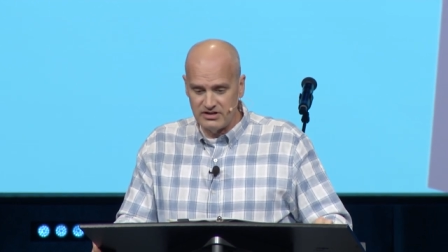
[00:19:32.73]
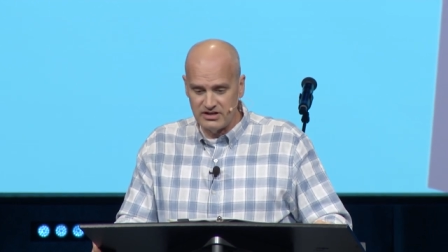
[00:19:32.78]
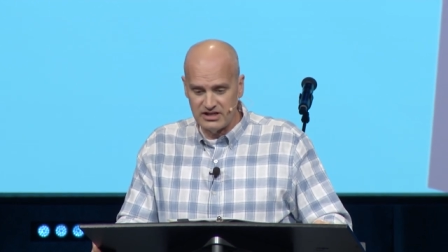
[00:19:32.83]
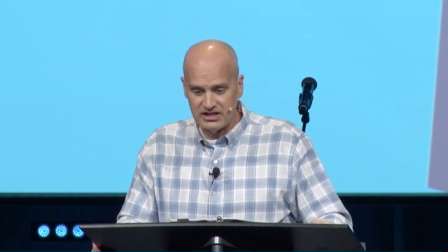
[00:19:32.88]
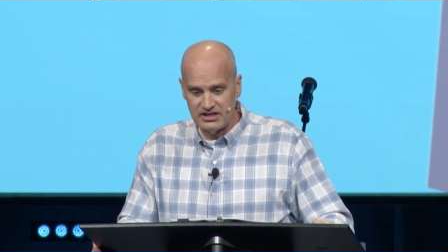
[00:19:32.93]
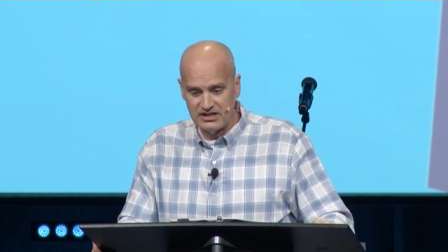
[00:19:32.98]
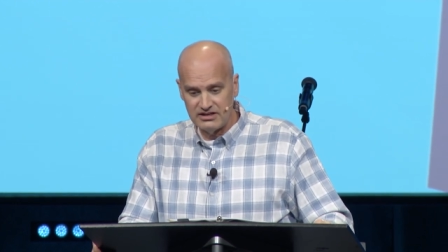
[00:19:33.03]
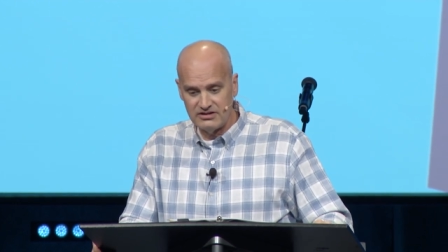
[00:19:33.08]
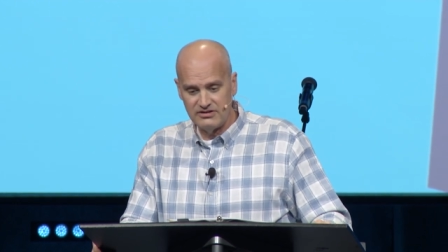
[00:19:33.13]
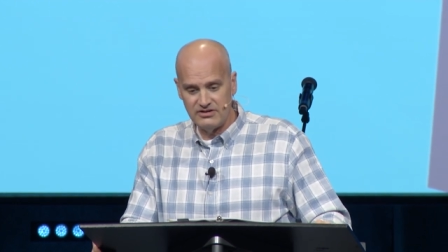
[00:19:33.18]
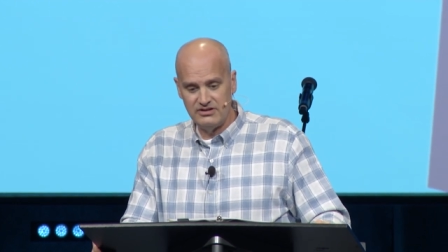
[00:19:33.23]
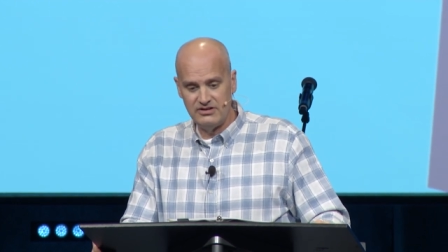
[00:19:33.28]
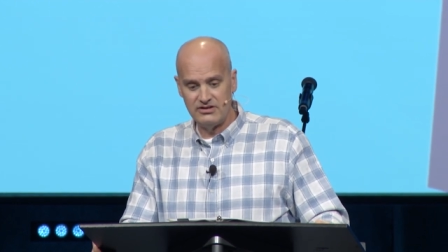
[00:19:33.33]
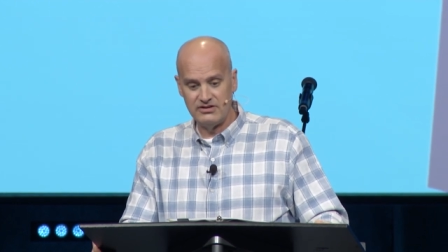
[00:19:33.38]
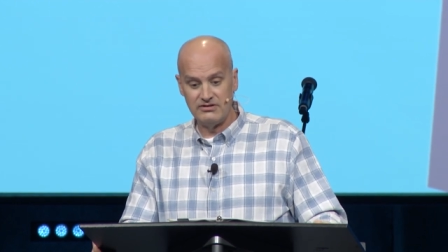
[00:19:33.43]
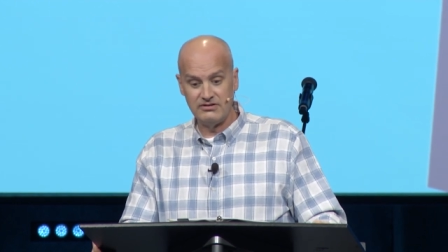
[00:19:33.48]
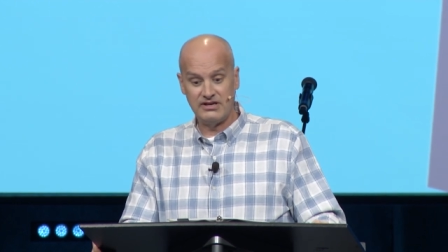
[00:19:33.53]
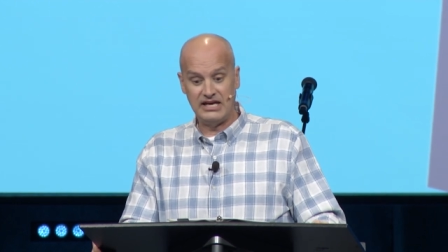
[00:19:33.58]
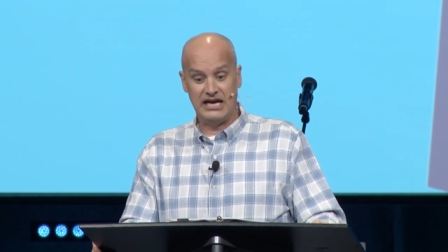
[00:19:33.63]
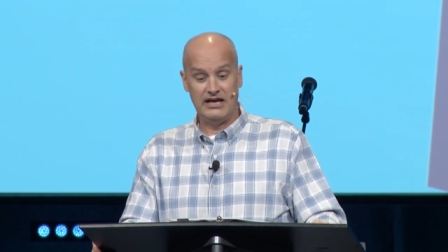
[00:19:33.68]
uh, you
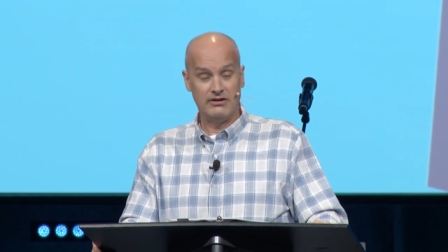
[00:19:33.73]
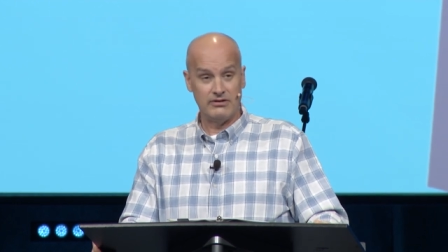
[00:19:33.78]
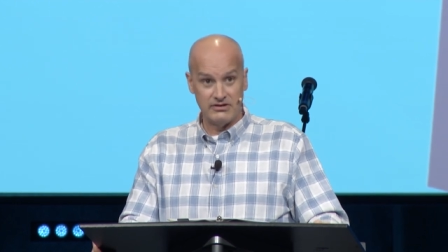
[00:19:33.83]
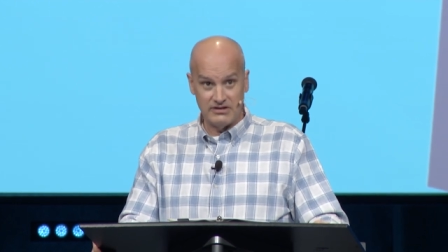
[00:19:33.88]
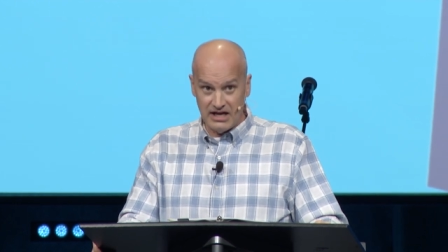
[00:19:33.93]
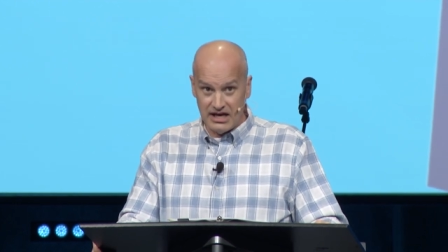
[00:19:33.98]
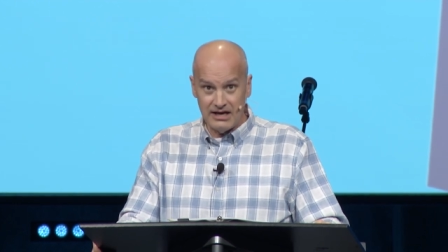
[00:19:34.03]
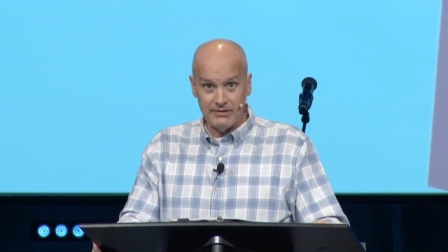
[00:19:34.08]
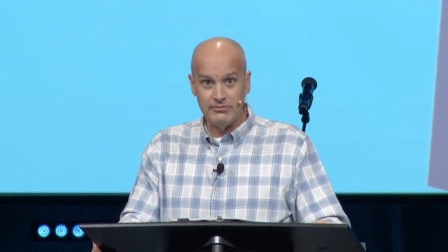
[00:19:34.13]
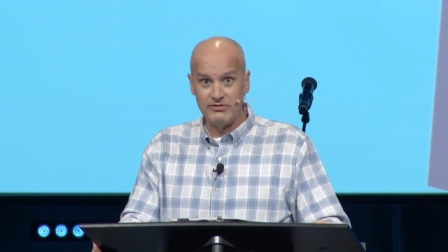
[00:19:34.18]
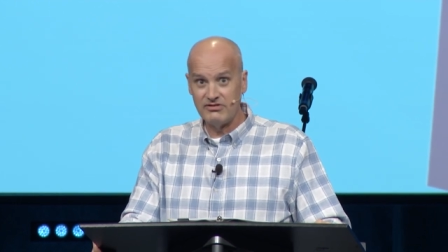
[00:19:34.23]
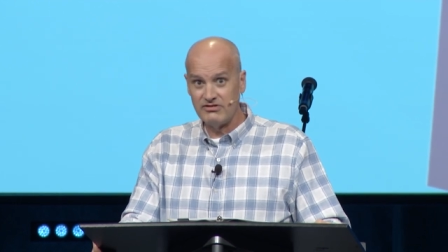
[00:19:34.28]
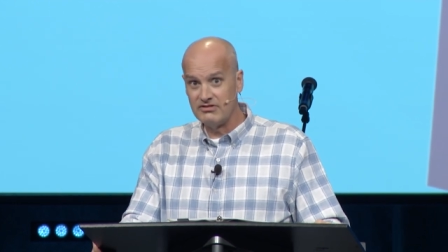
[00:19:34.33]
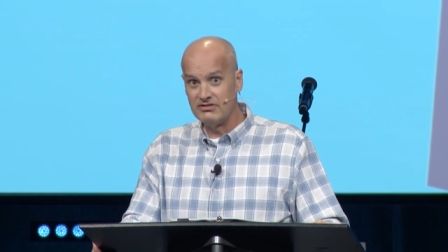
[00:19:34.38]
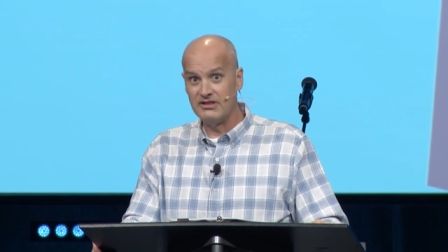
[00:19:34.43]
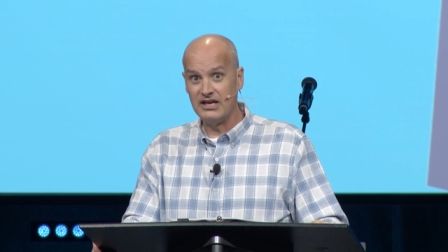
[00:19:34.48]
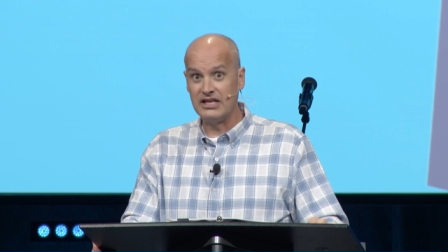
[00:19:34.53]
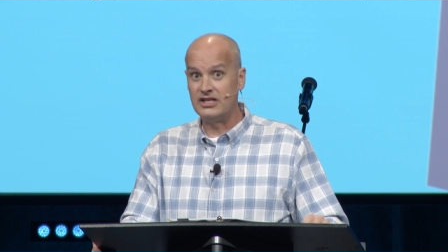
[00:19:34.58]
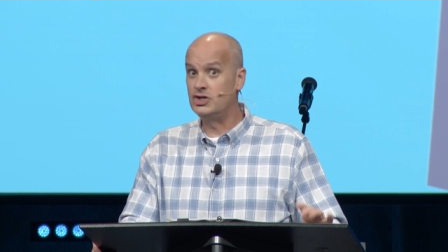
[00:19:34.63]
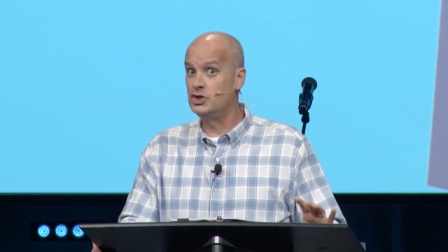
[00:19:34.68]
know, countertops
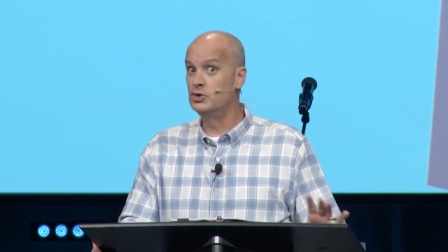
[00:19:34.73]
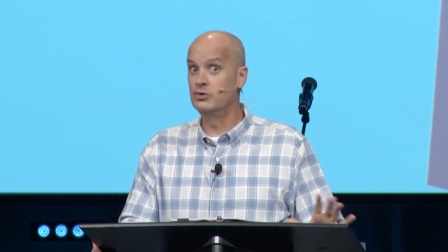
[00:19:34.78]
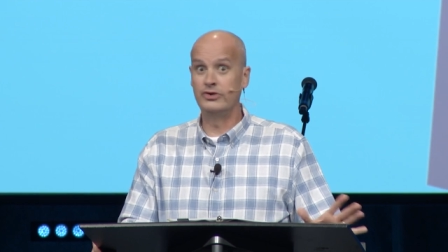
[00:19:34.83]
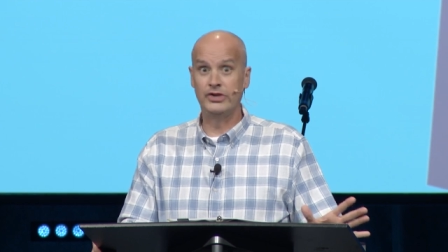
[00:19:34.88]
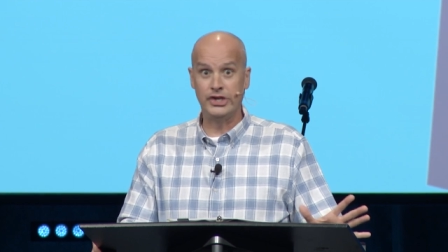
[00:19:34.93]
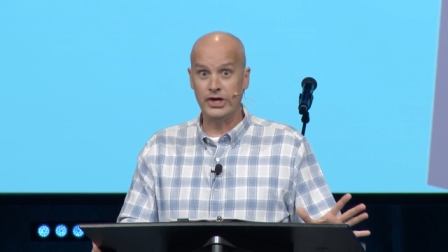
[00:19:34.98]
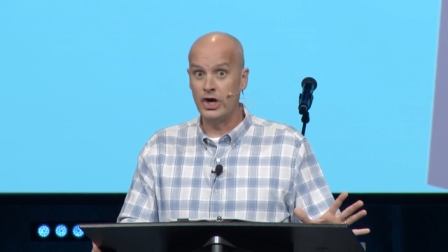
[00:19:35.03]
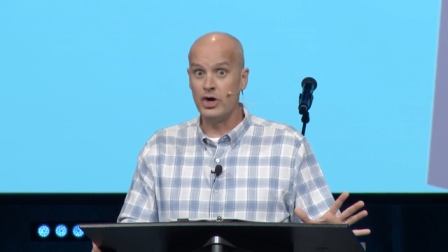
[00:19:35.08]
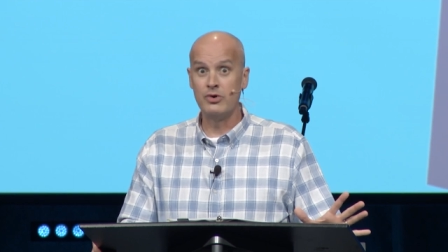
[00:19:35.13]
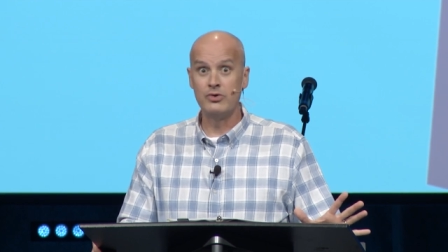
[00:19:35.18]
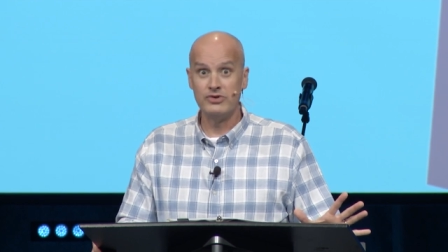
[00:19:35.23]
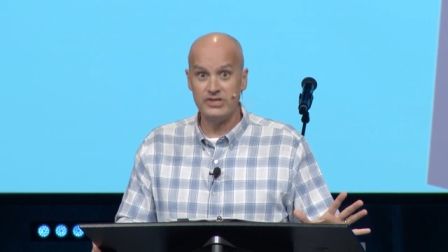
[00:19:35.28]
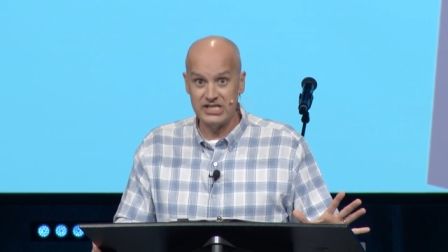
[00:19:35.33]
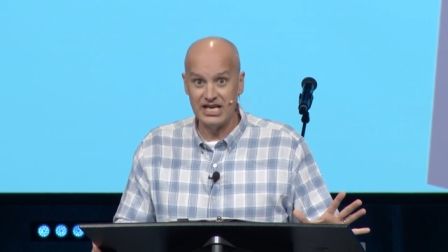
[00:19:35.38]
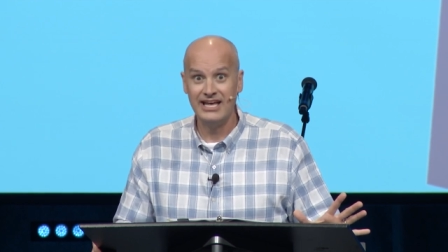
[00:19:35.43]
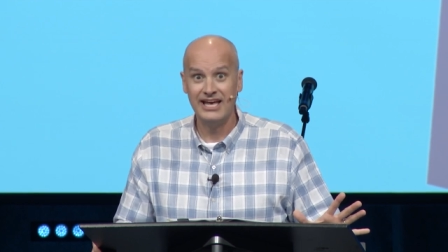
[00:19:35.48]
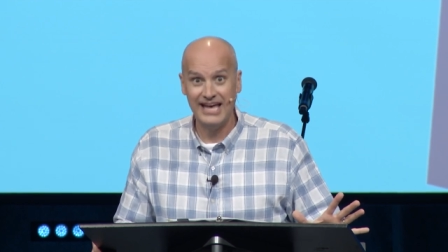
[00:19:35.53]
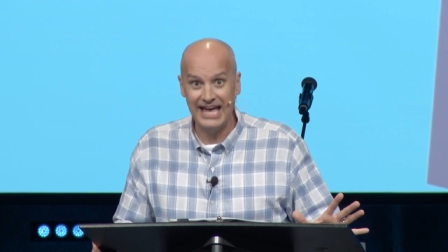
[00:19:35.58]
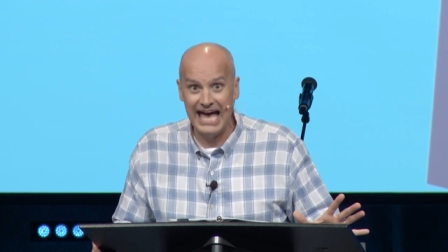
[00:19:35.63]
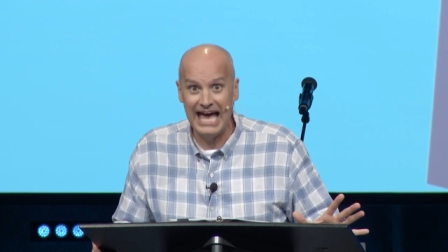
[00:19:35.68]
that you don't
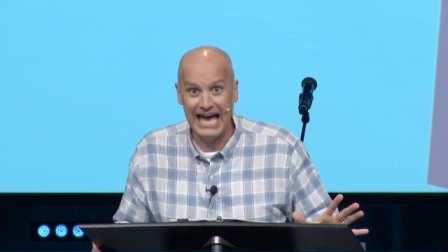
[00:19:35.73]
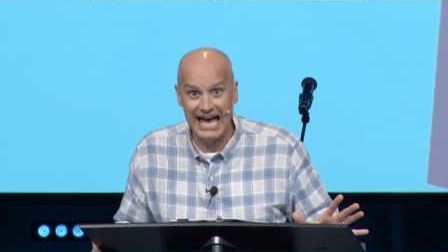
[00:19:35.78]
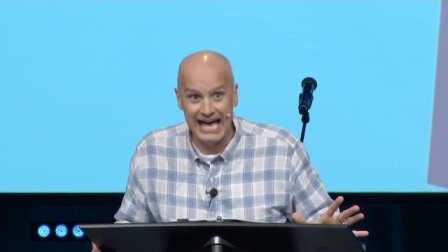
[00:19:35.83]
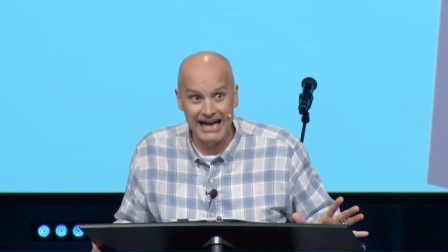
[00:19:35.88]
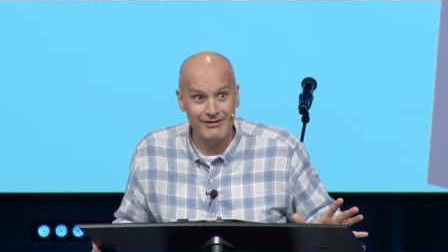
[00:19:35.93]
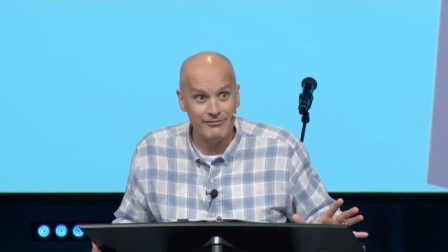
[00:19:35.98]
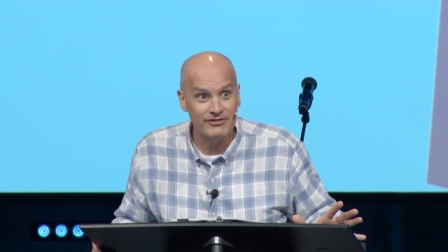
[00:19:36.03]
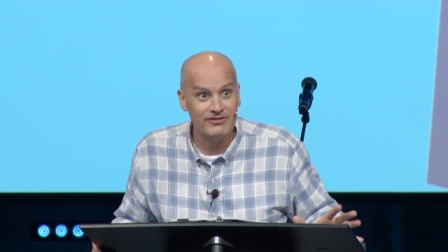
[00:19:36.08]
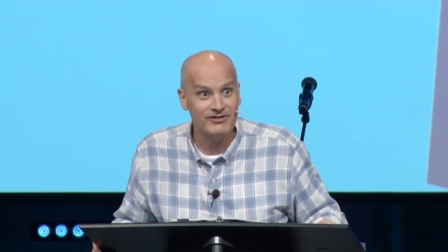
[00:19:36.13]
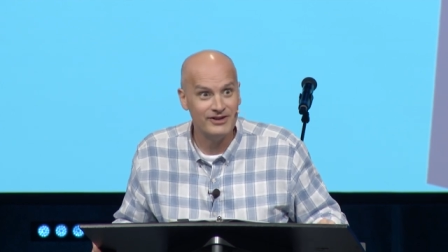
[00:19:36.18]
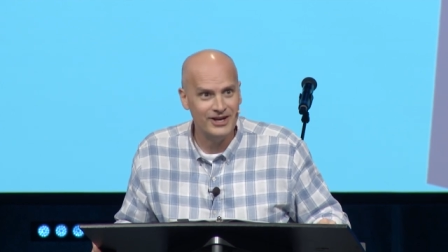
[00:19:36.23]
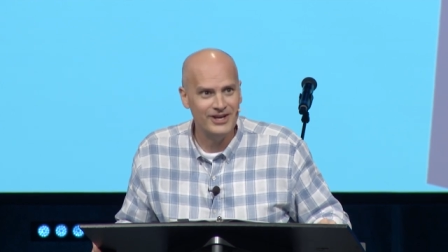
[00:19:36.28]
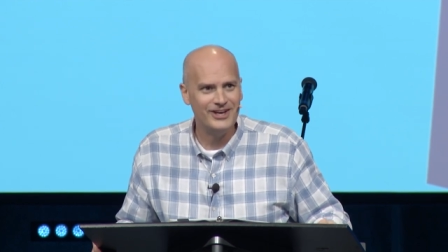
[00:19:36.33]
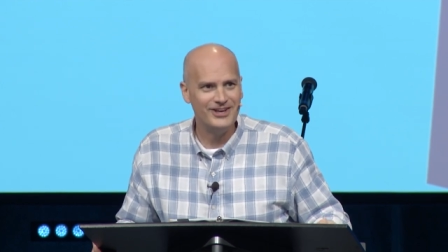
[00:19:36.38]
have,